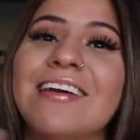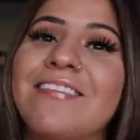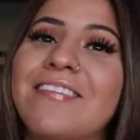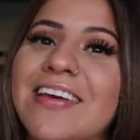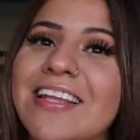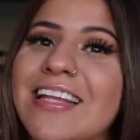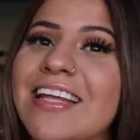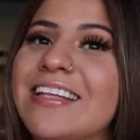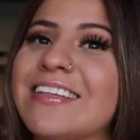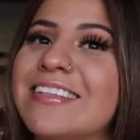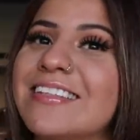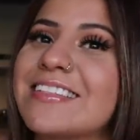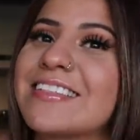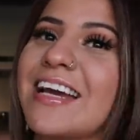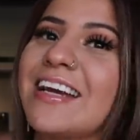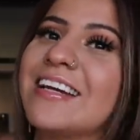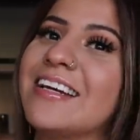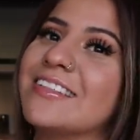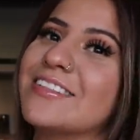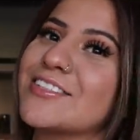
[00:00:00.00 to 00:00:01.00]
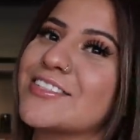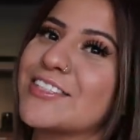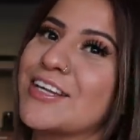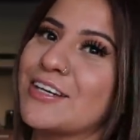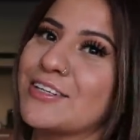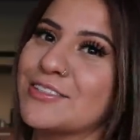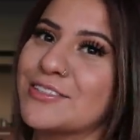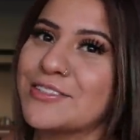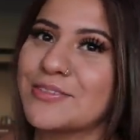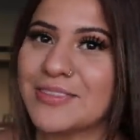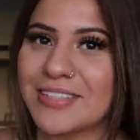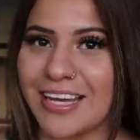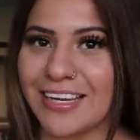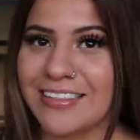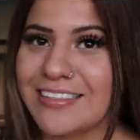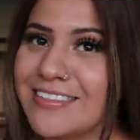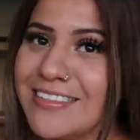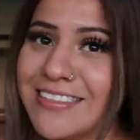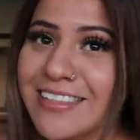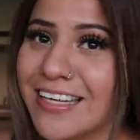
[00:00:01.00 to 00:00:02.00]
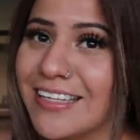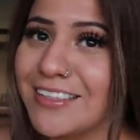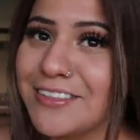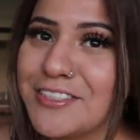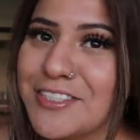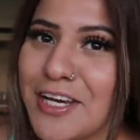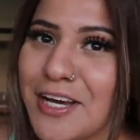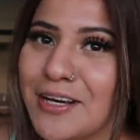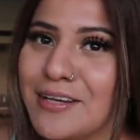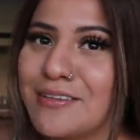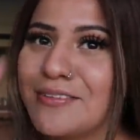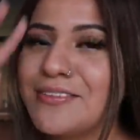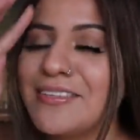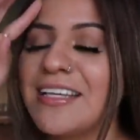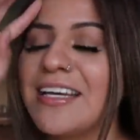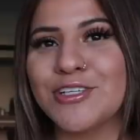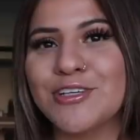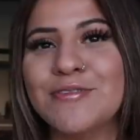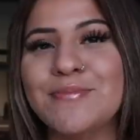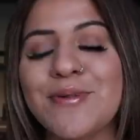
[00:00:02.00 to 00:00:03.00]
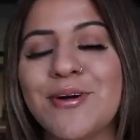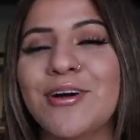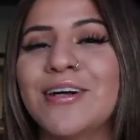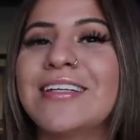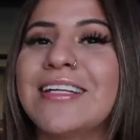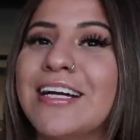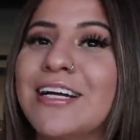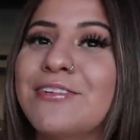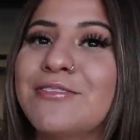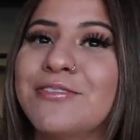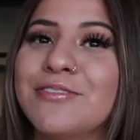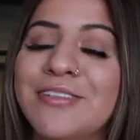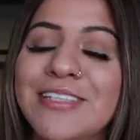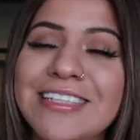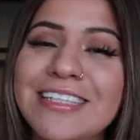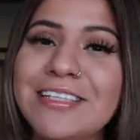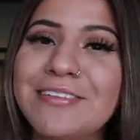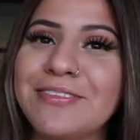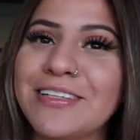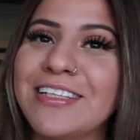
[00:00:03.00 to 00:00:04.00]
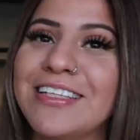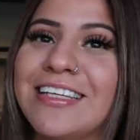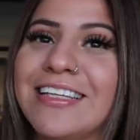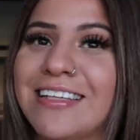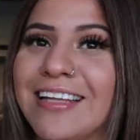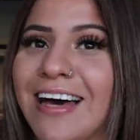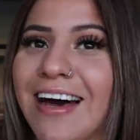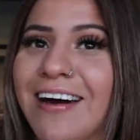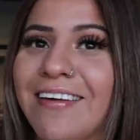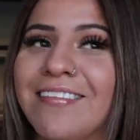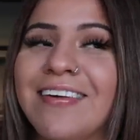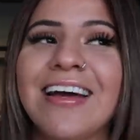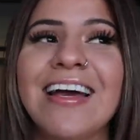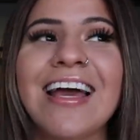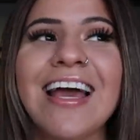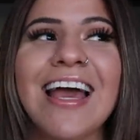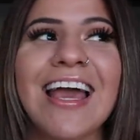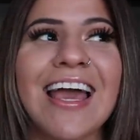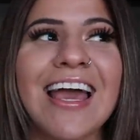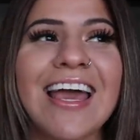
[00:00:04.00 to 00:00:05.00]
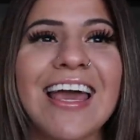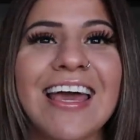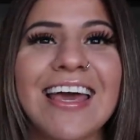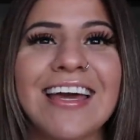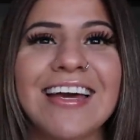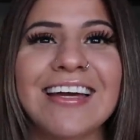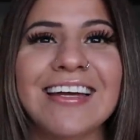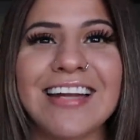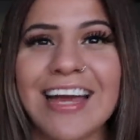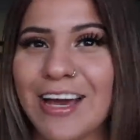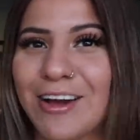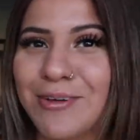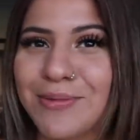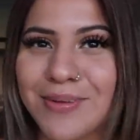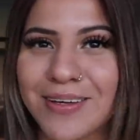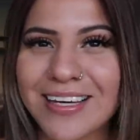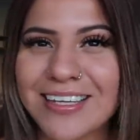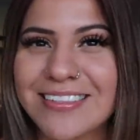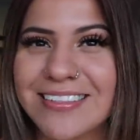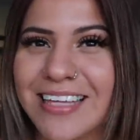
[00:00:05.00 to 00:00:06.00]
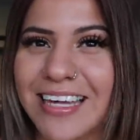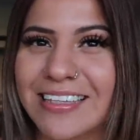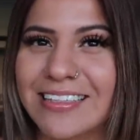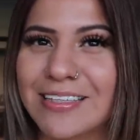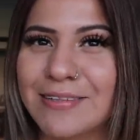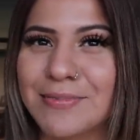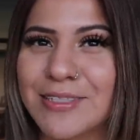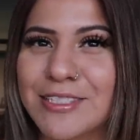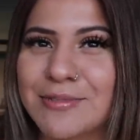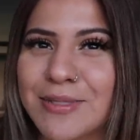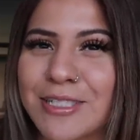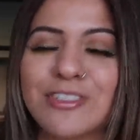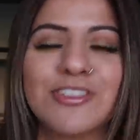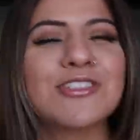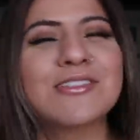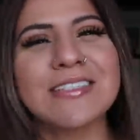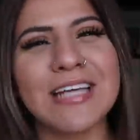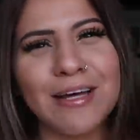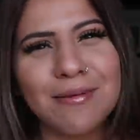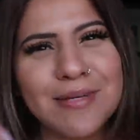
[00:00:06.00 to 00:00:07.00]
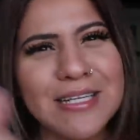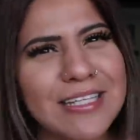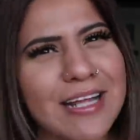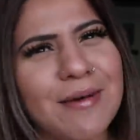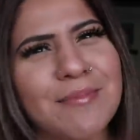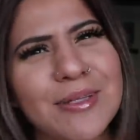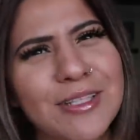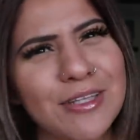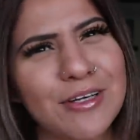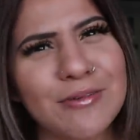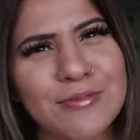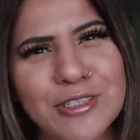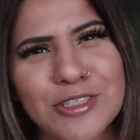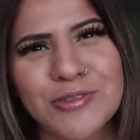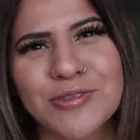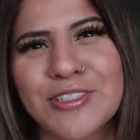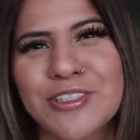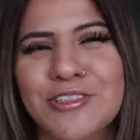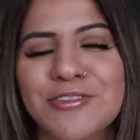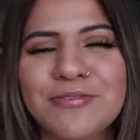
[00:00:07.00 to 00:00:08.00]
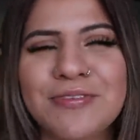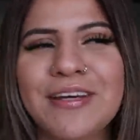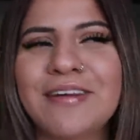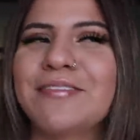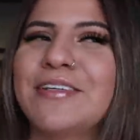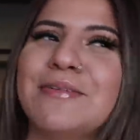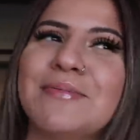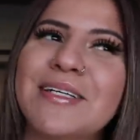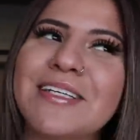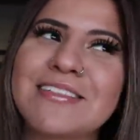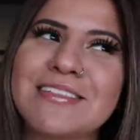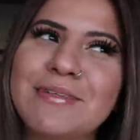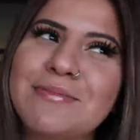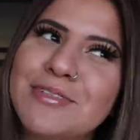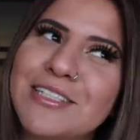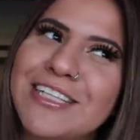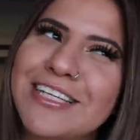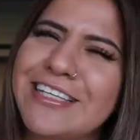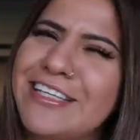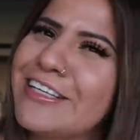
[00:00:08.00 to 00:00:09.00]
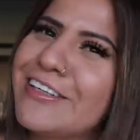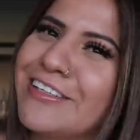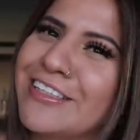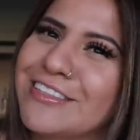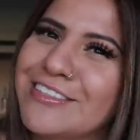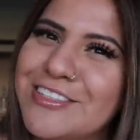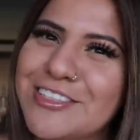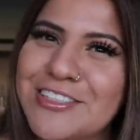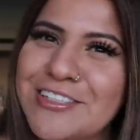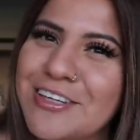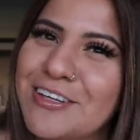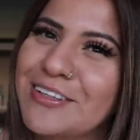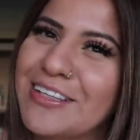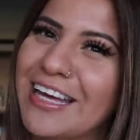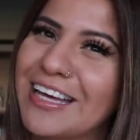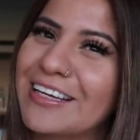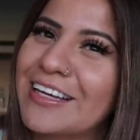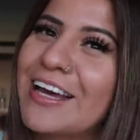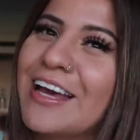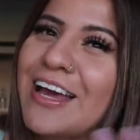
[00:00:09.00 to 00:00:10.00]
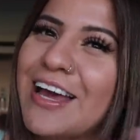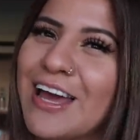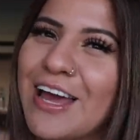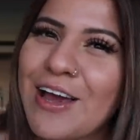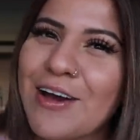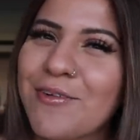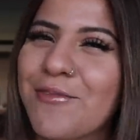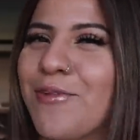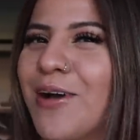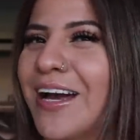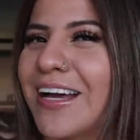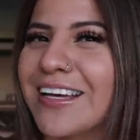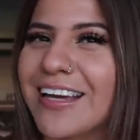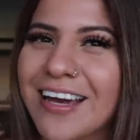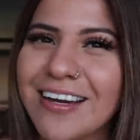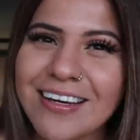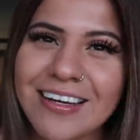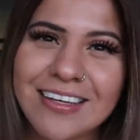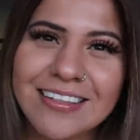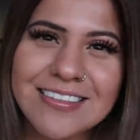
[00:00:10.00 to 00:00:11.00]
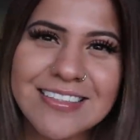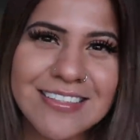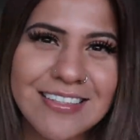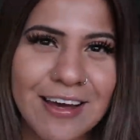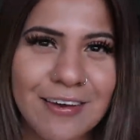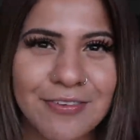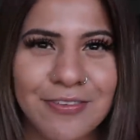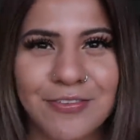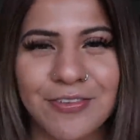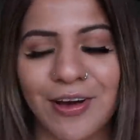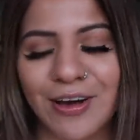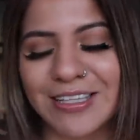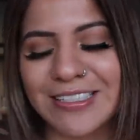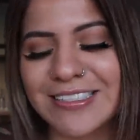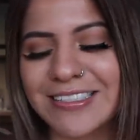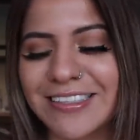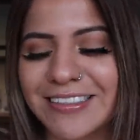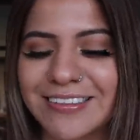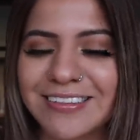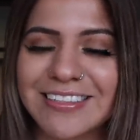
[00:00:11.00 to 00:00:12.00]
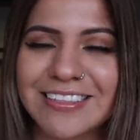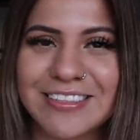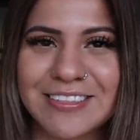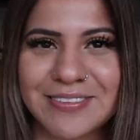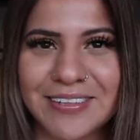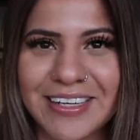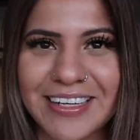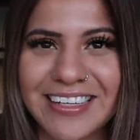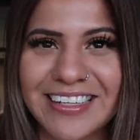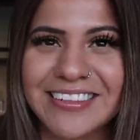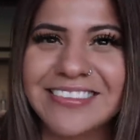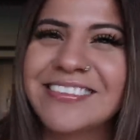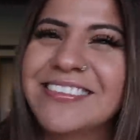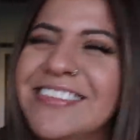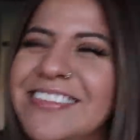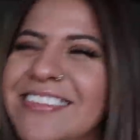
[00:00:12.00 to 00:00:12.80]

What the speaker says: feel like this kind of just goes with any skin tone. Two more that I really really love, and I hope you guys like them as much. Tell me down below which one's your favorite, because I'm really curious to know like what kind of stuff us girlies wear.